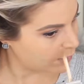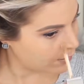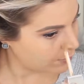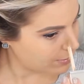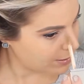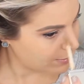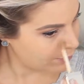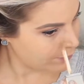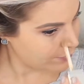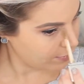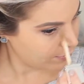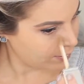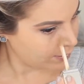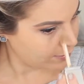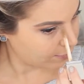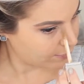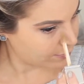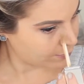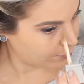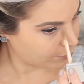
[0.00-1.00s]
And I'm having
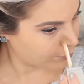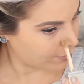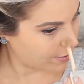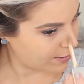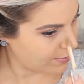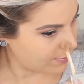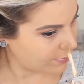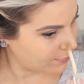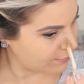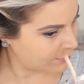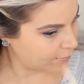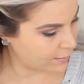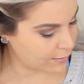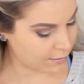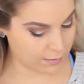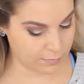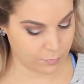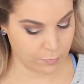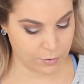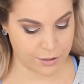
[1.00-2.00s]
like some redness
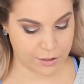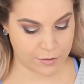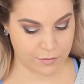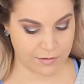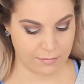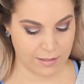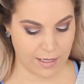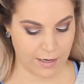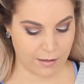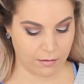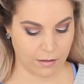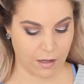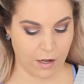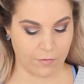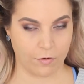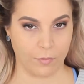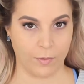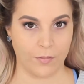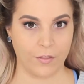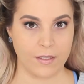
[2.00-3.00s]
here, which that I'll
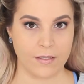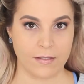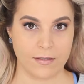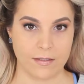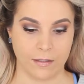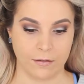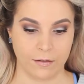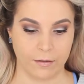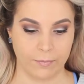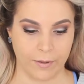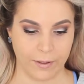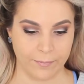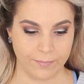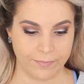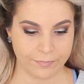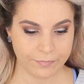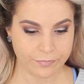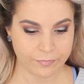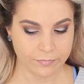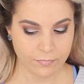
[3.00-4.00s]
cover with concealer,
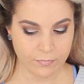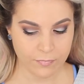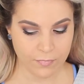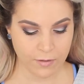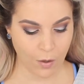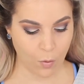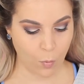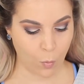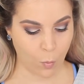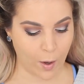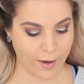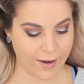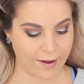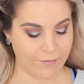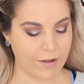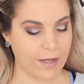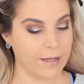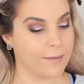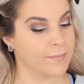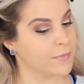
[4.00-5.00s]
but
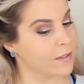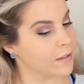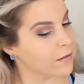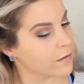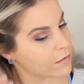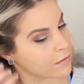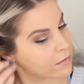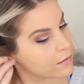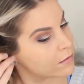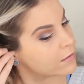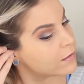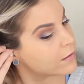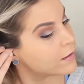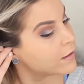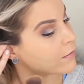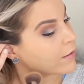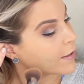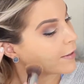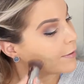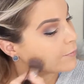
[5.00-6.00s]
whatever.
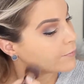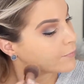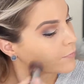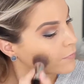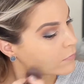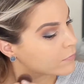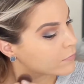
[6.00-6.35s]
All right.